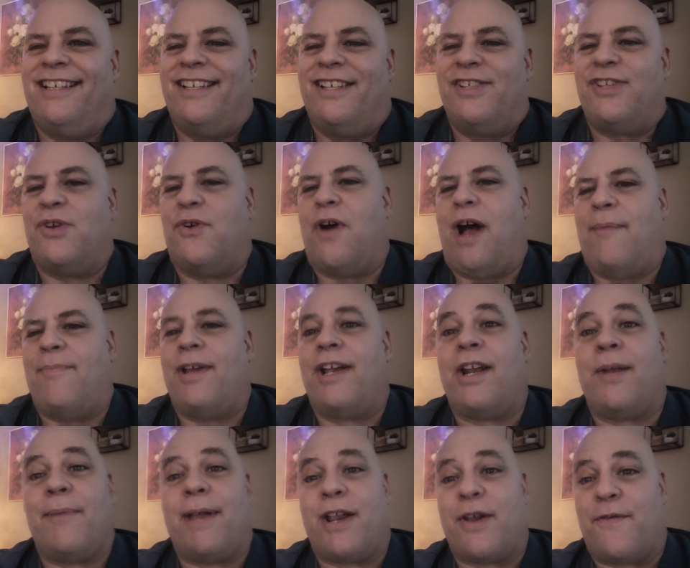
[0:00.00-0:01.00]
So I'm not
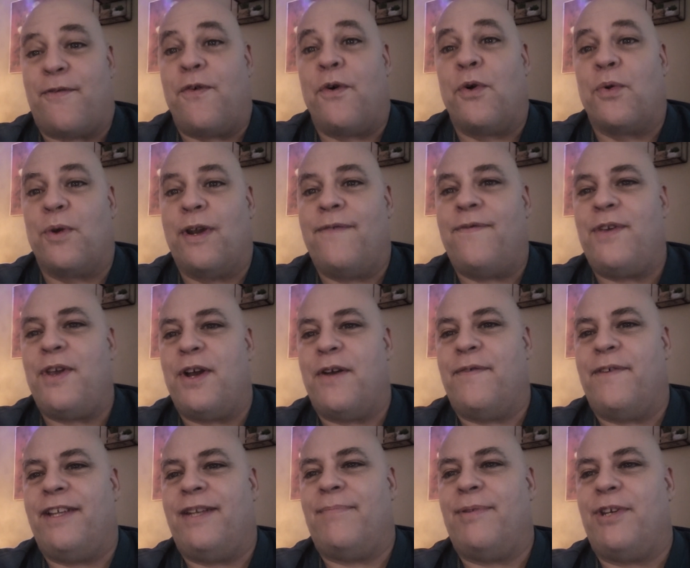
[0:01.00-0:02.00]
going to make a full review
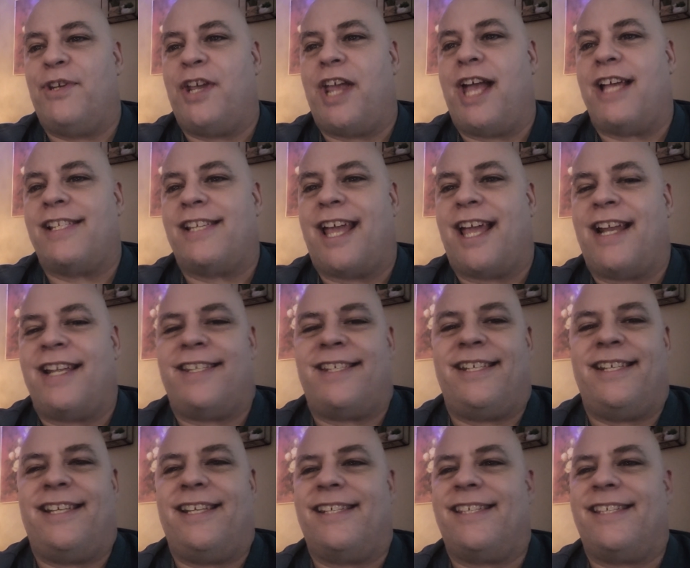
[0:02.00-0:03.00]
of it, but you guys got to
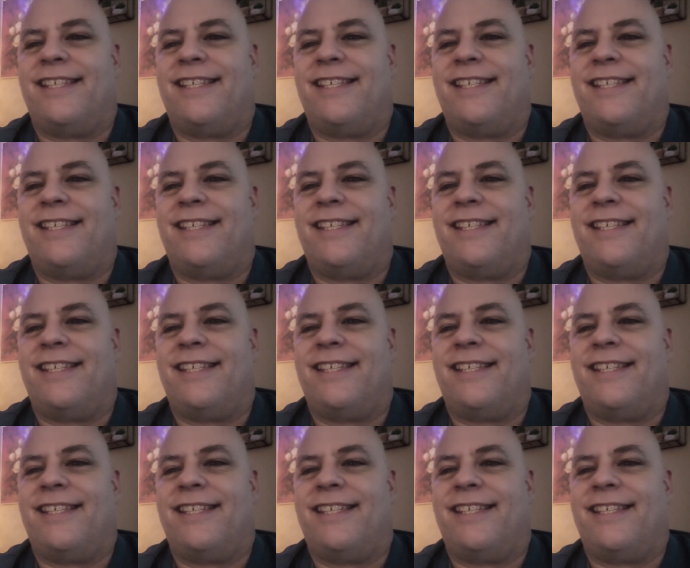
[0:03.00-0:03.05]
see this